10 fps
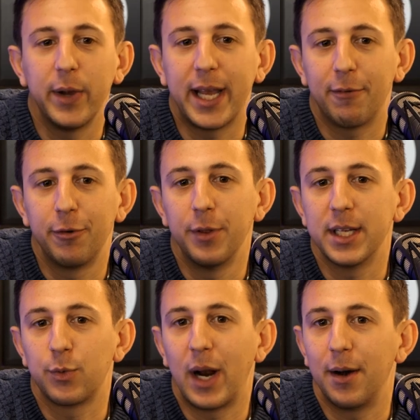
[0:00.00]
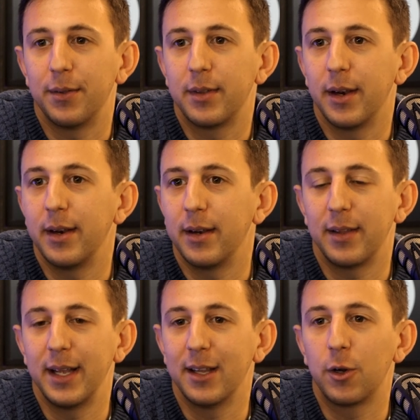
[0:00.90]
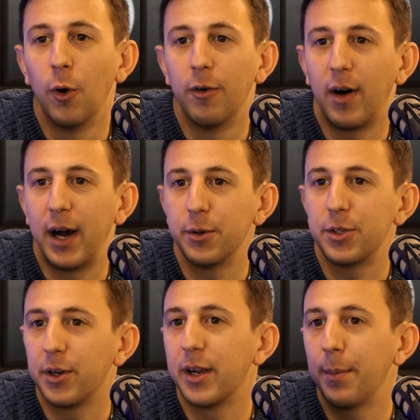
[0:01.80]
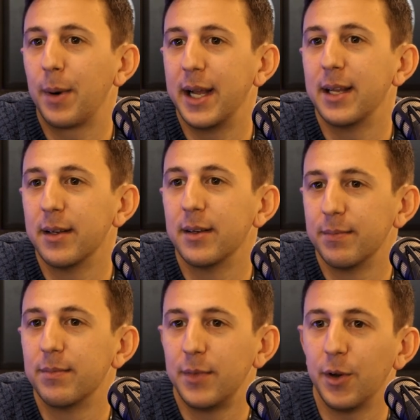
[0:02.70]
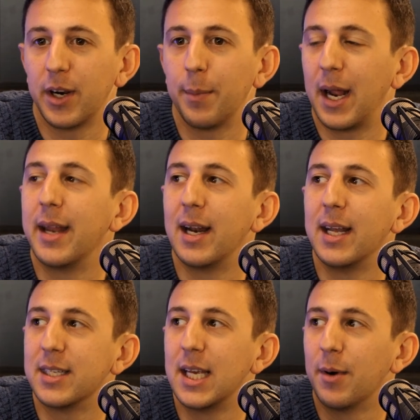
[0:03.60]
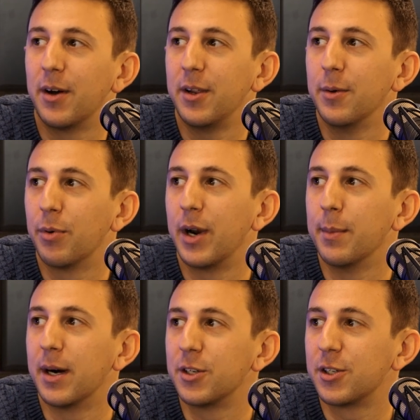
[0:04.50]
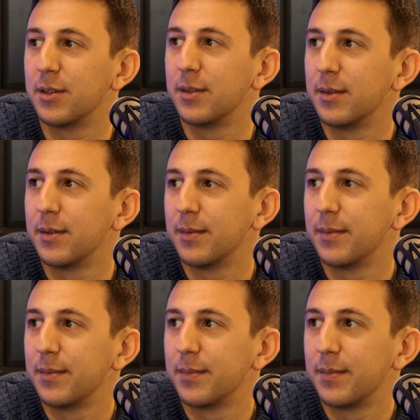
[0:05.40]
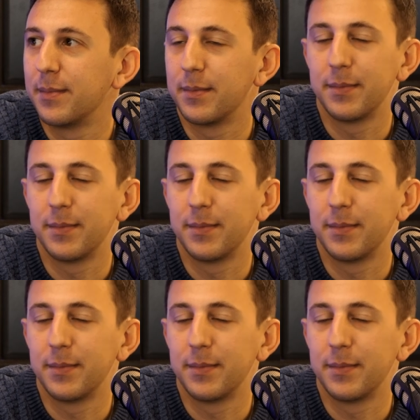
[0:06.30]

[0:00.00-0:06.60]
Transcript: get through this round, then in the quarterfinals, you're going to play. You're going to play an elite team, aren't you? Pretty much. Yeah, I guess.